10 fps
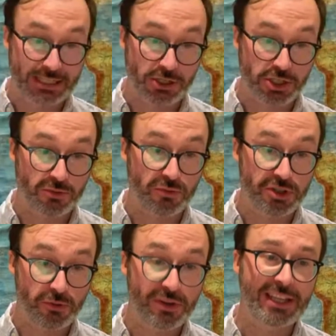you
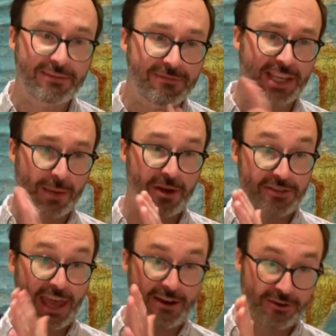should really think about
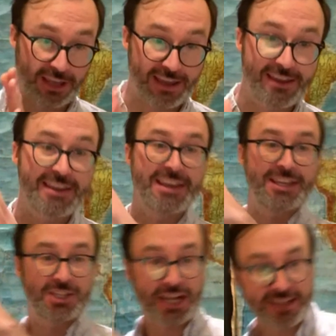that, okay?
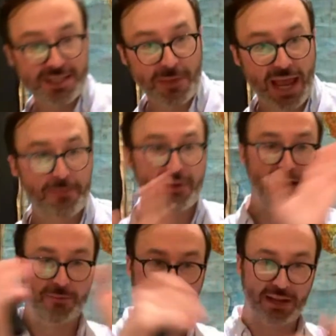Check this map.
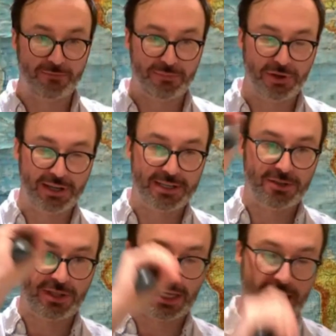I put it into
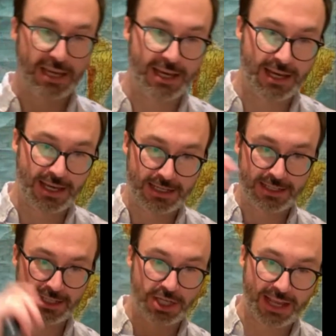
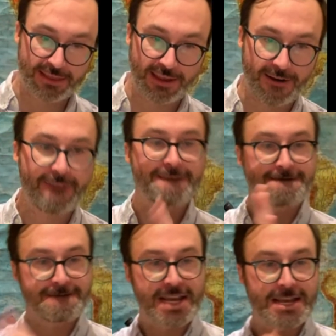the chat there,
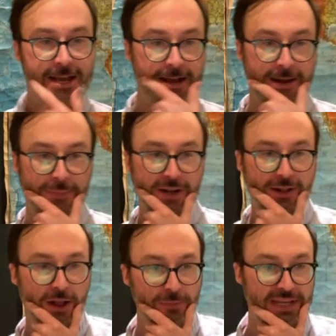but
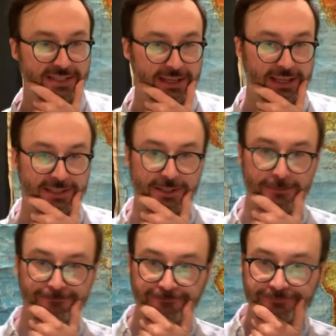I'll paste it again soon.
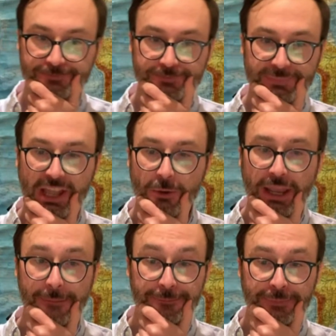
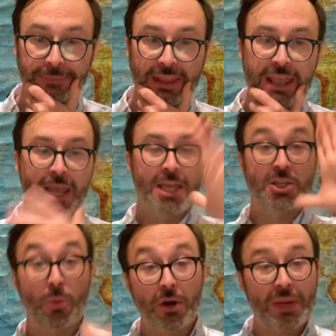Okay,
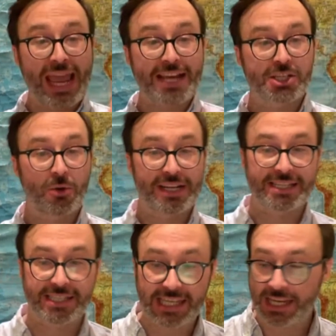so what are we actually going to
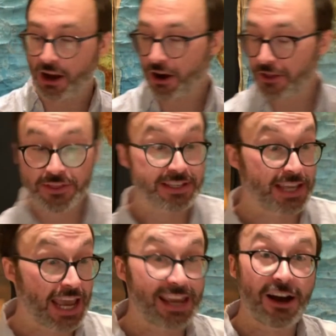see on the
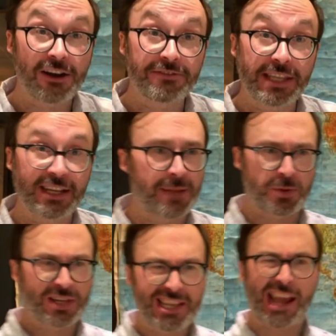day of the eclipse?
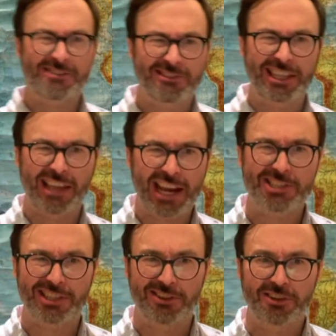What does it
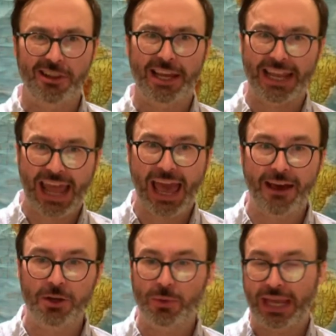actually look like, and
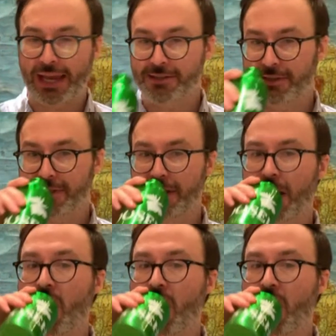how do we actually see it?